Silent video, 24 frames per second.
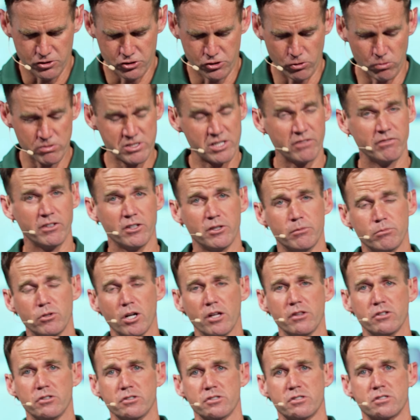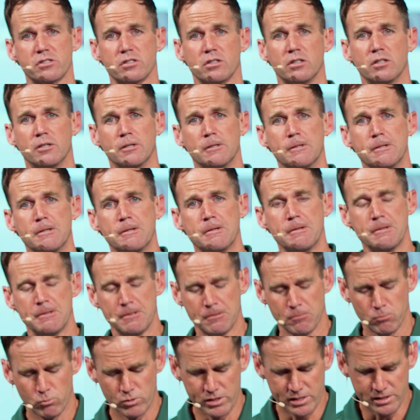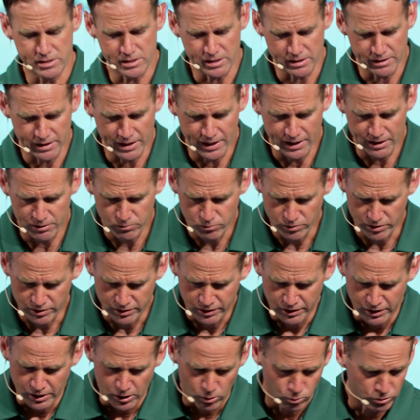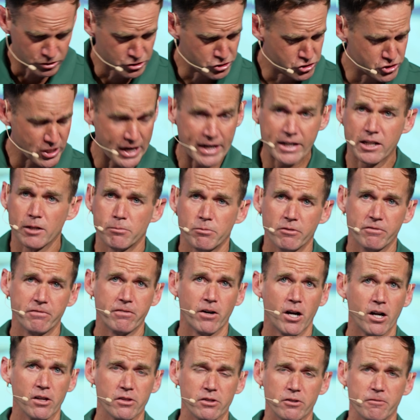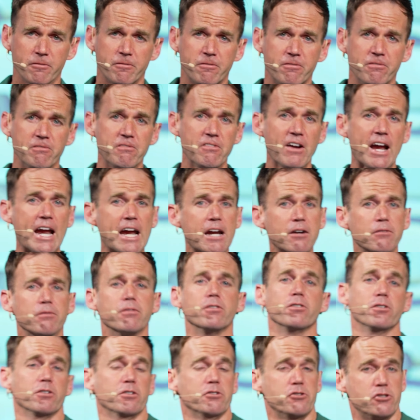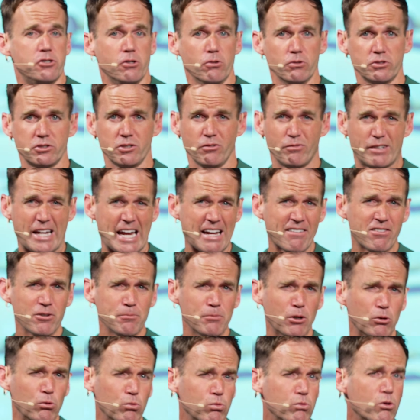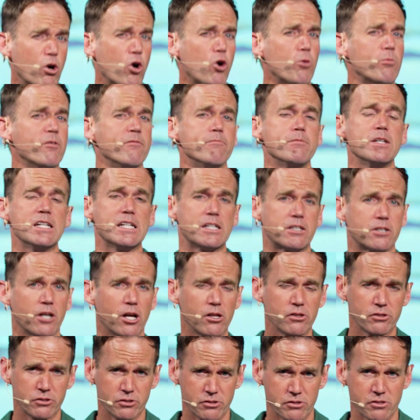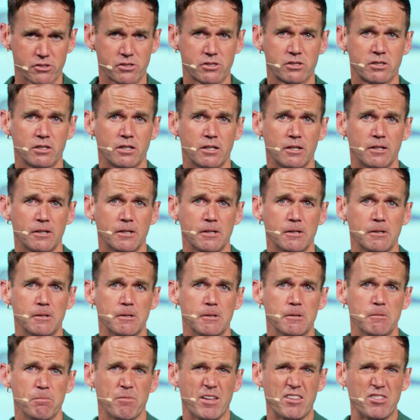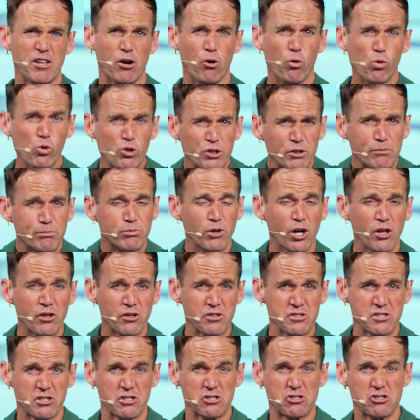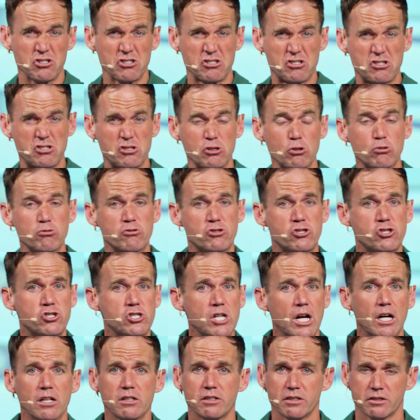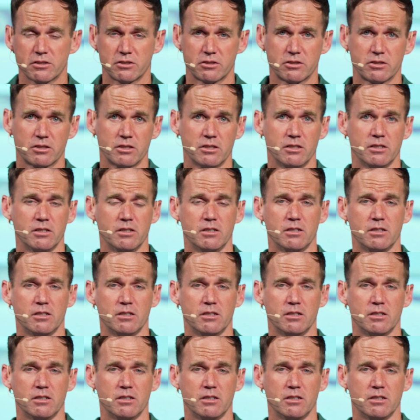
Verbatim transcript: Joseph and the brothers. We see that where, where Jacob, the father, favored Joseph, gave him a robe of many colors. And the older brothers are just so jealous